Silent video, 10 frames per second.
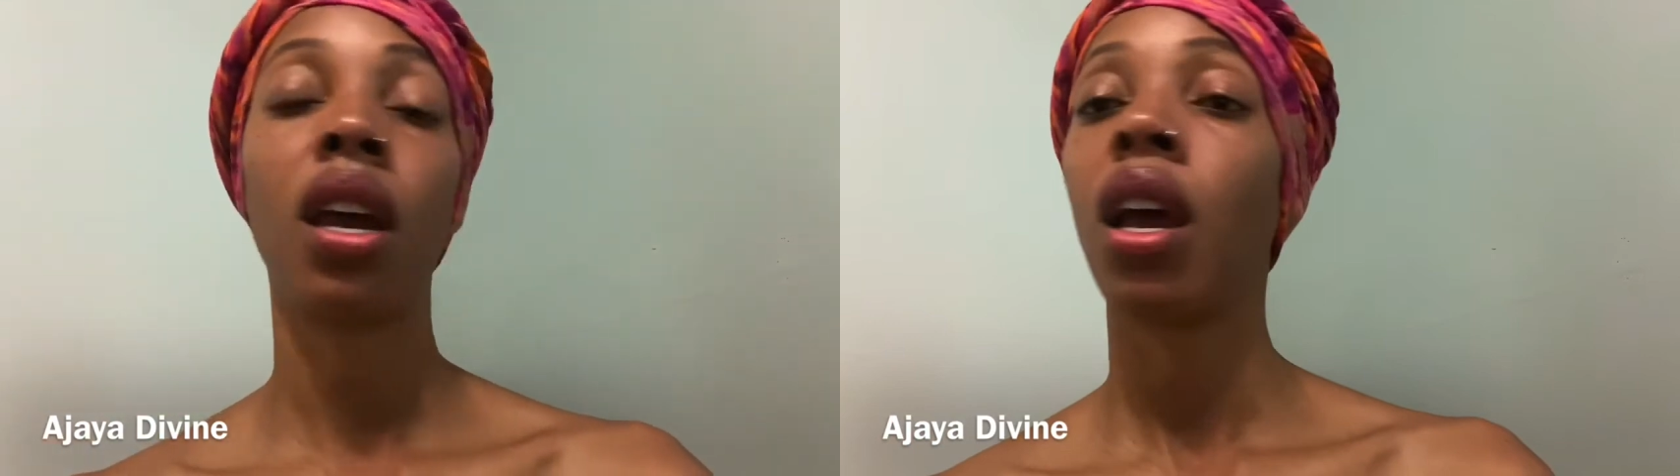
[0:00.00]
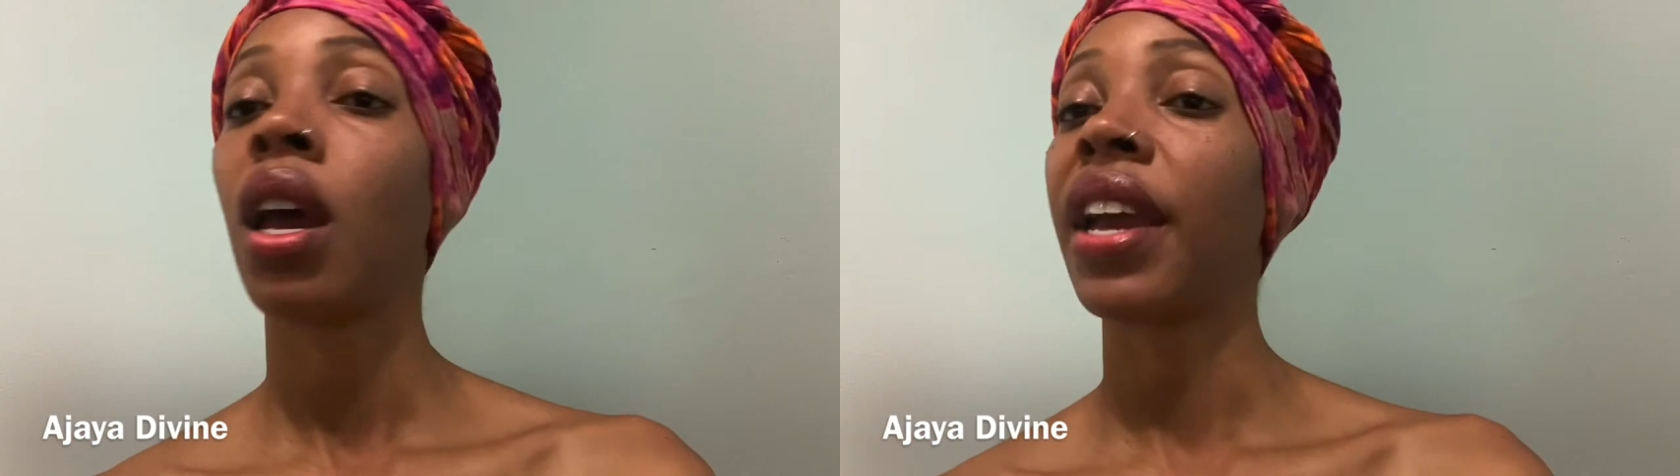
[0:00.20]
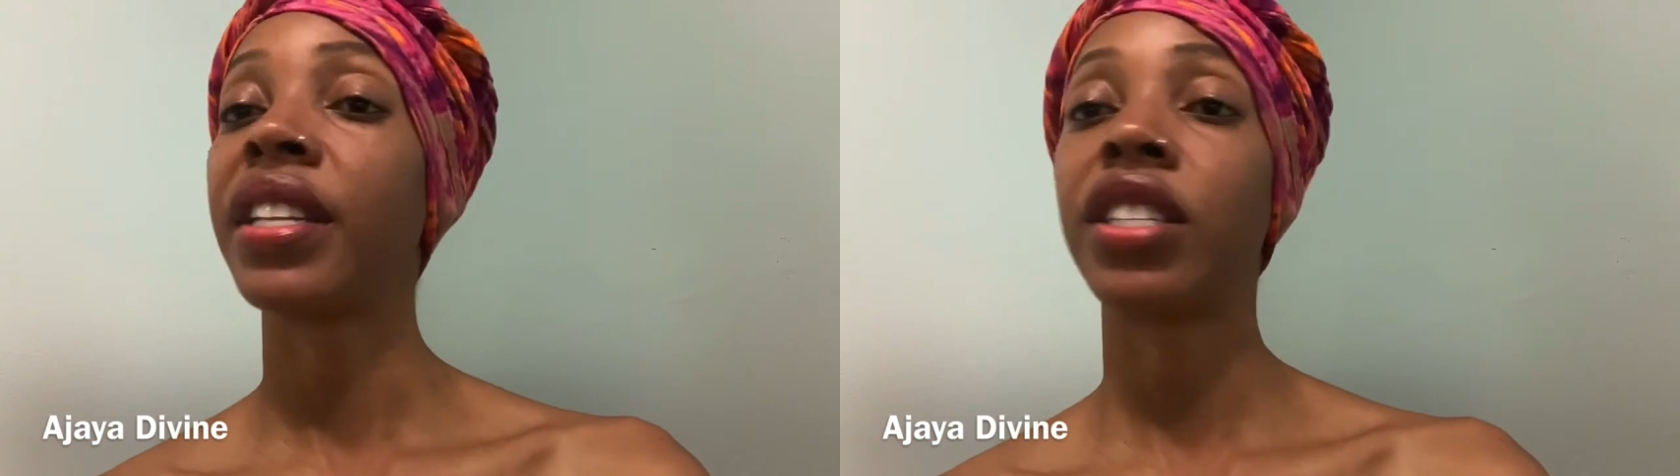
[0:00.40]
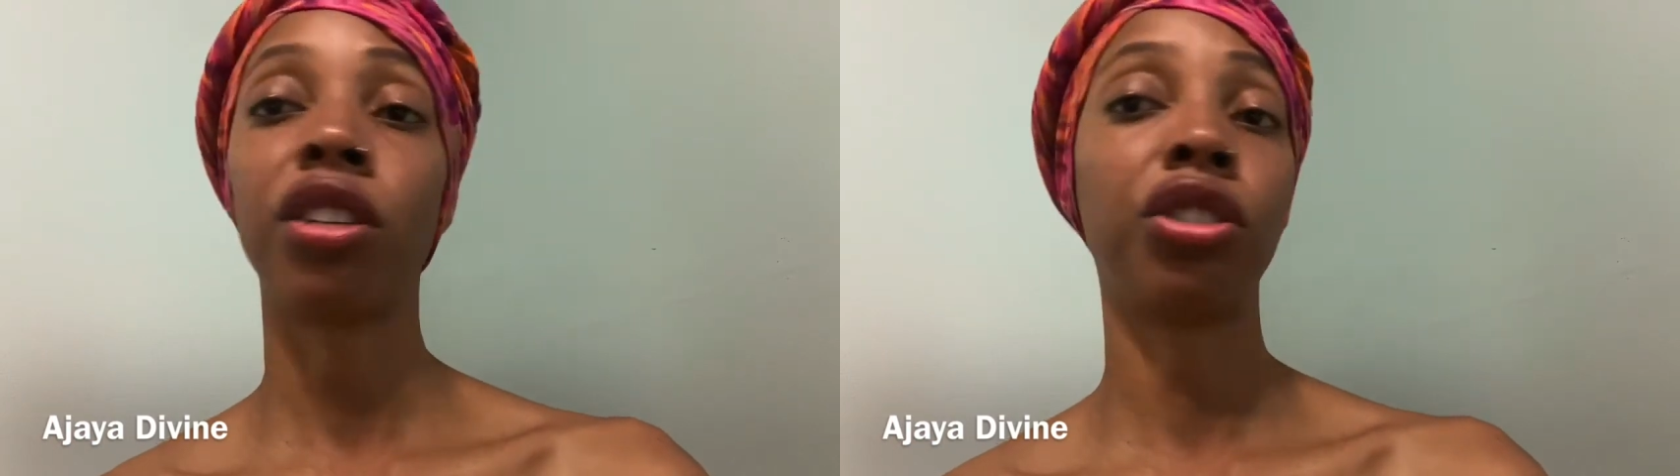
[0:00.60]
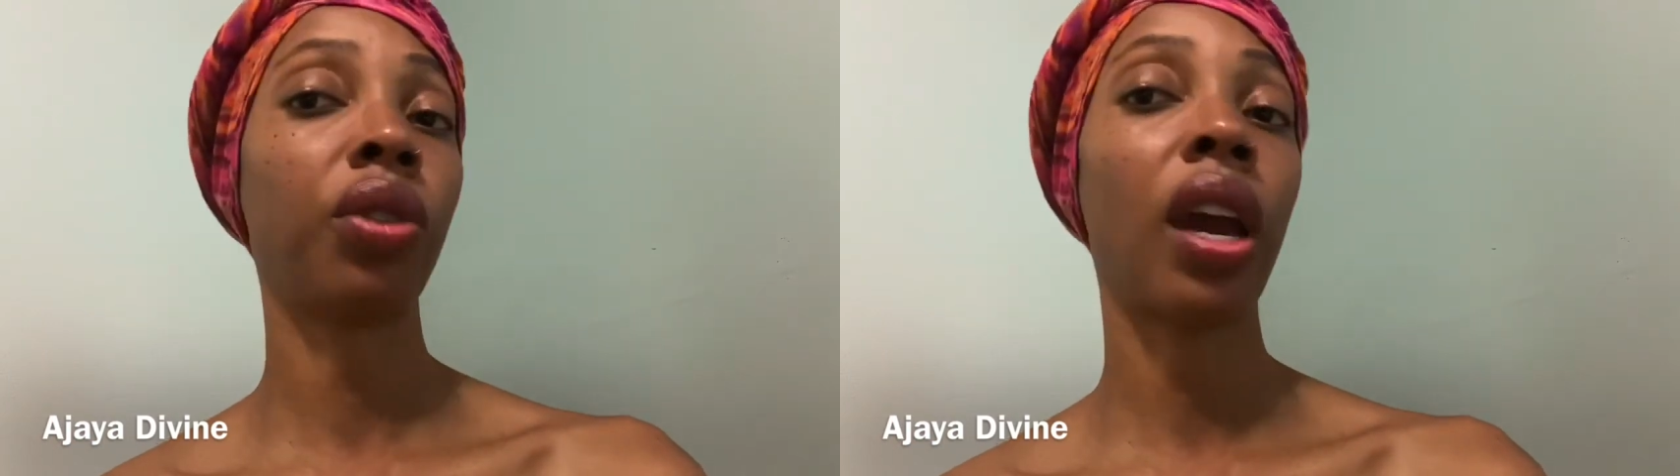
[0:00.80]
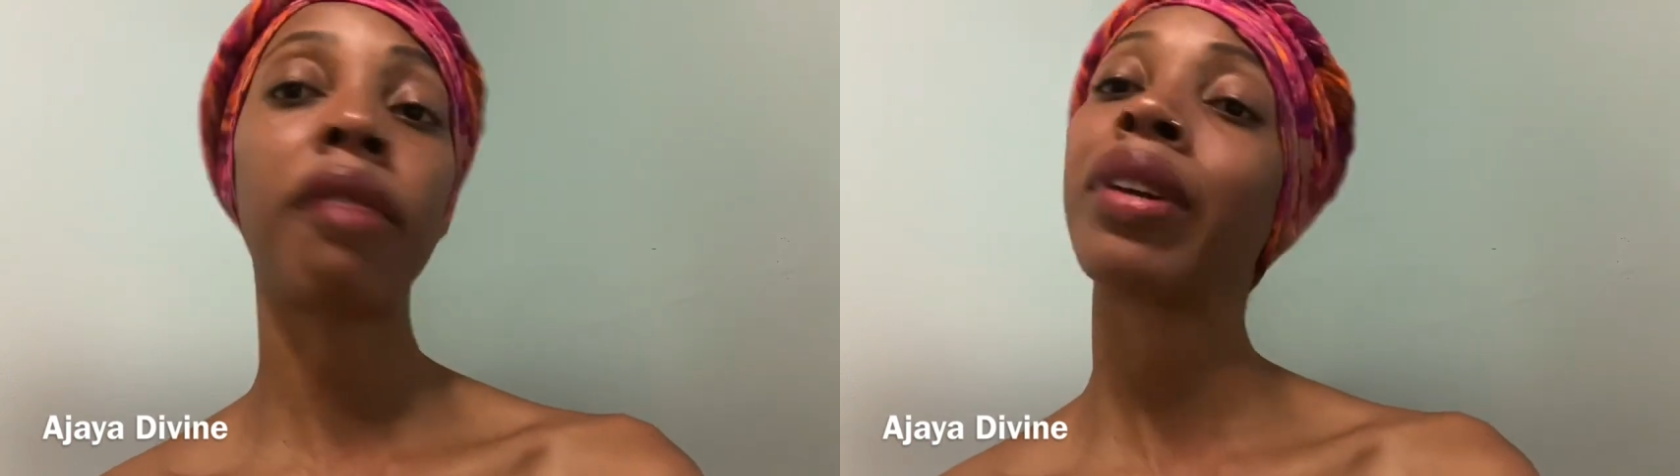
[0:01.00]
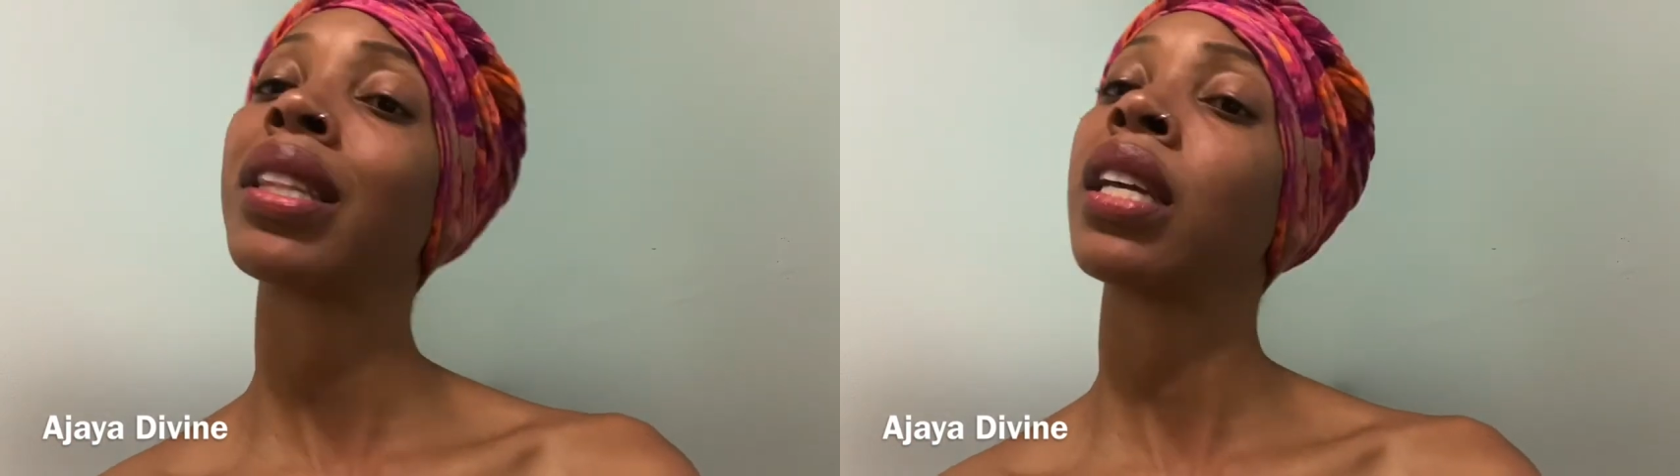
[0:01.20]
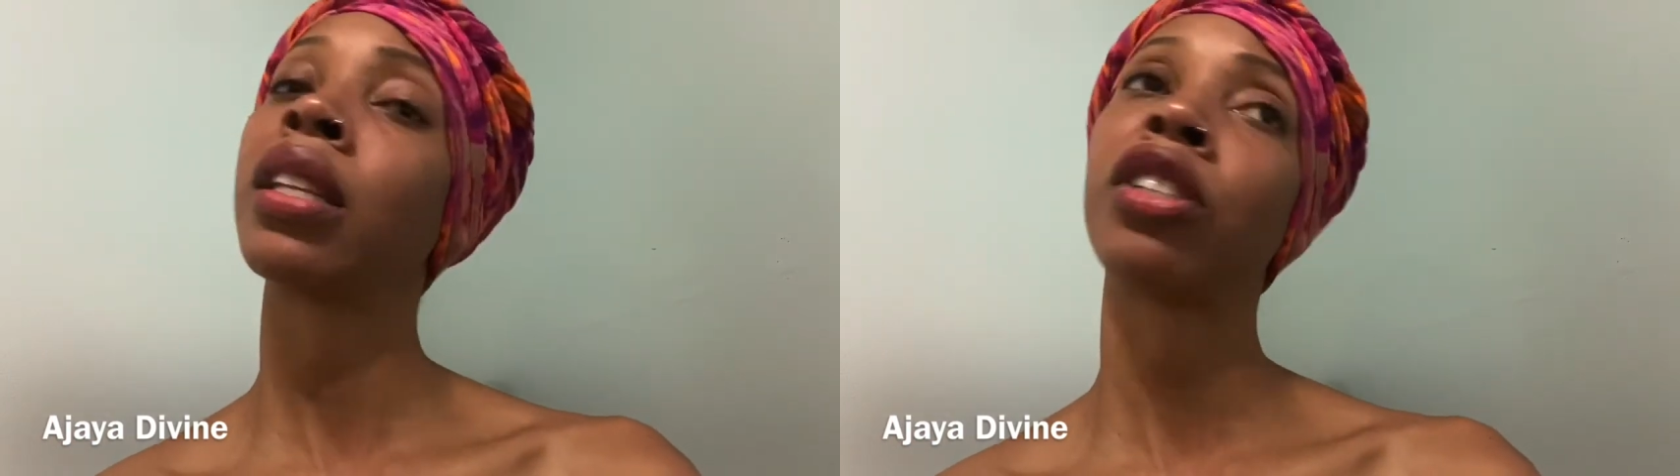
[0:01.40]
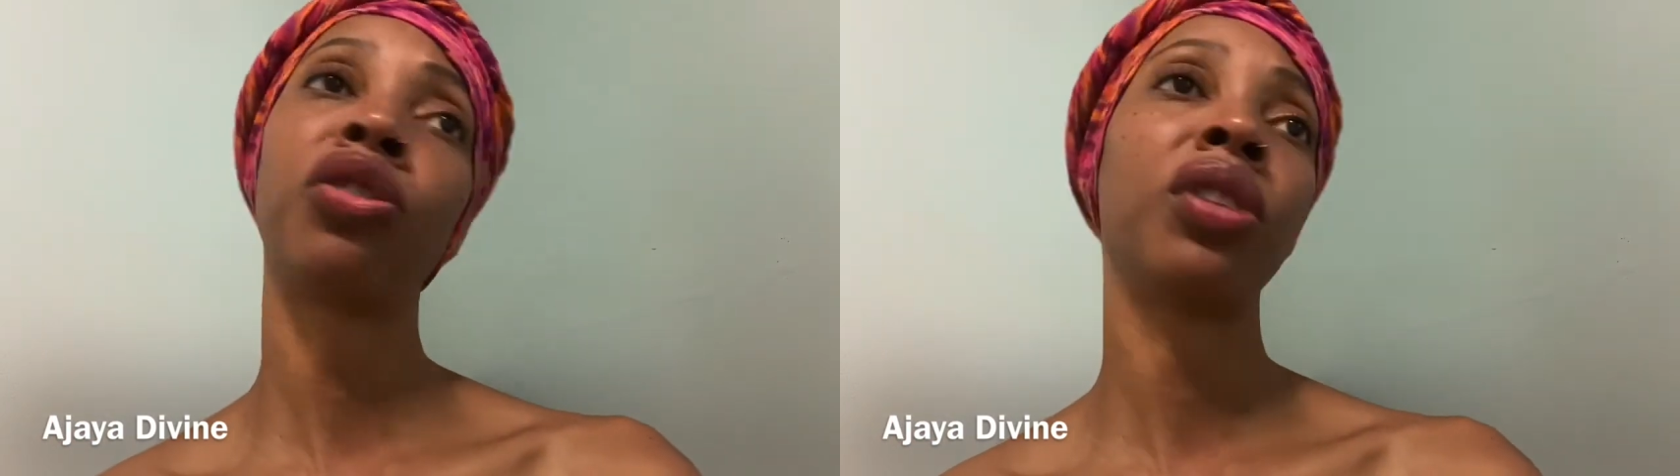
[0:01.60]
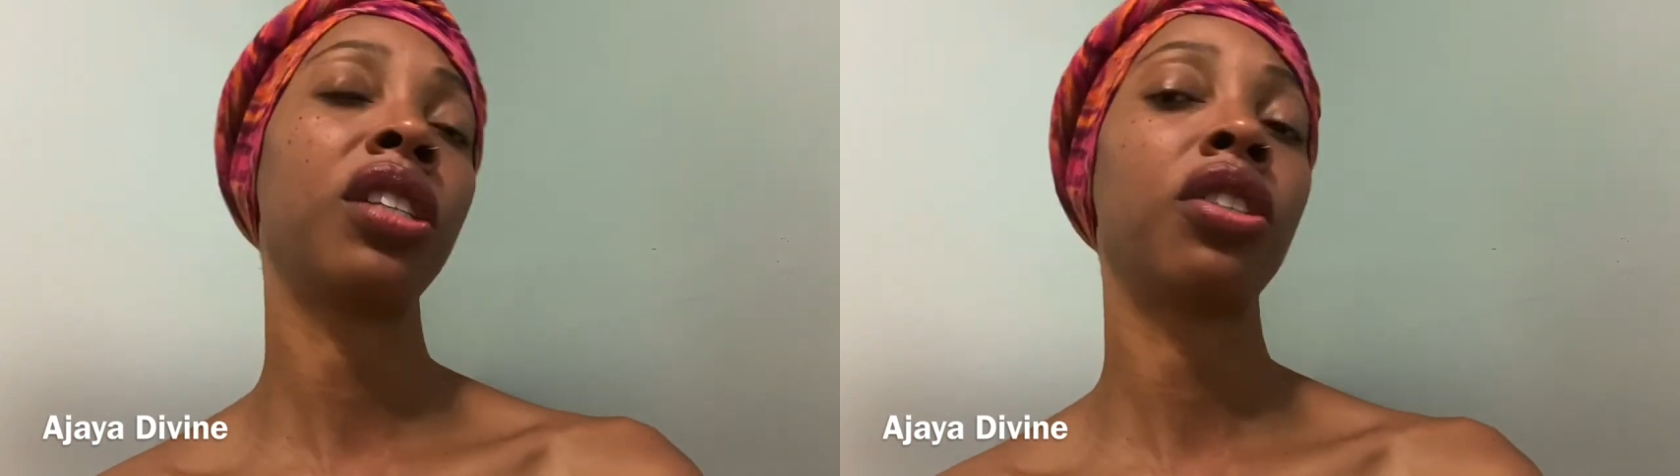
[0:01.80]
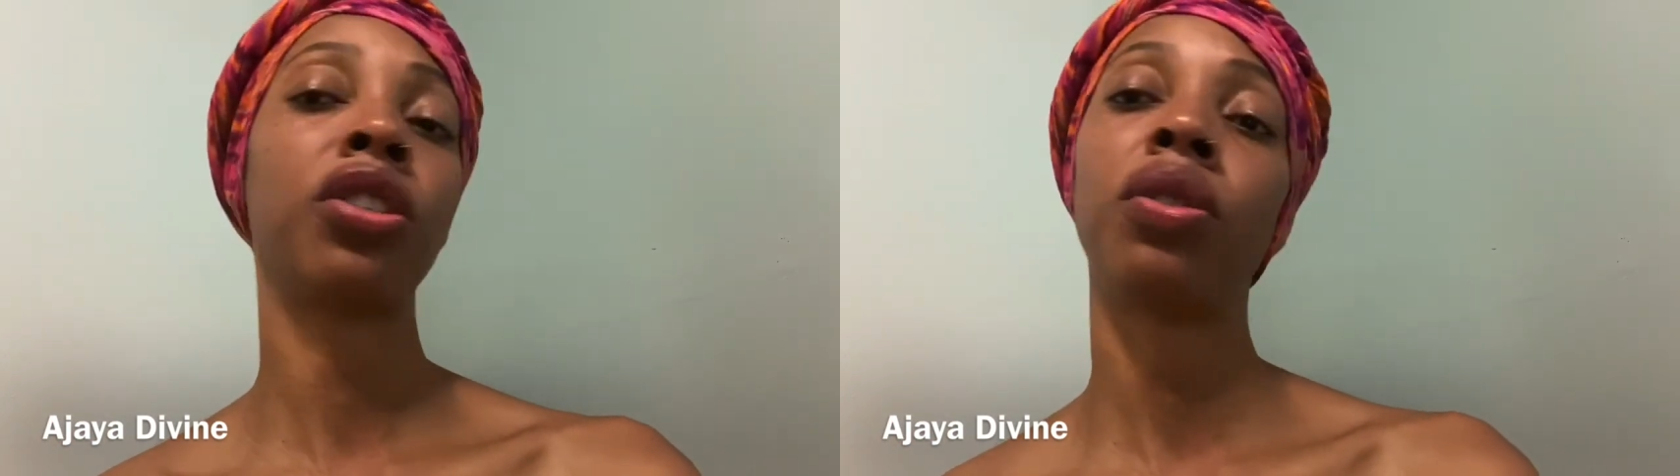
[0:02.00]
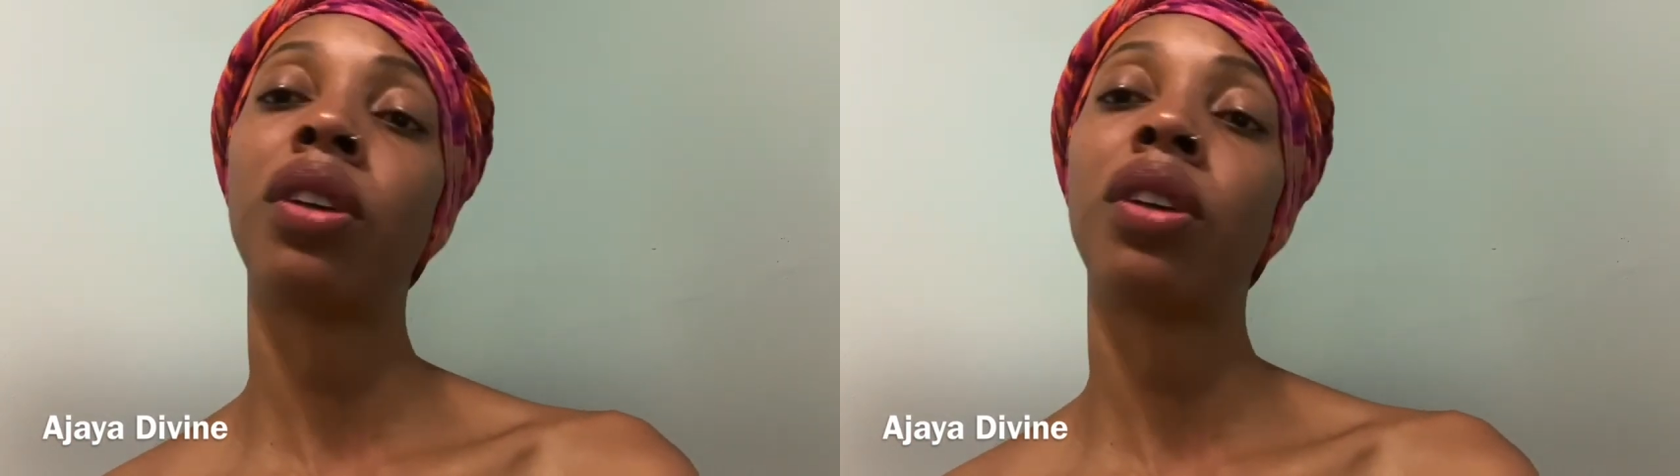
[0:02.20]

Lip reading: and tells you everything that you need to do to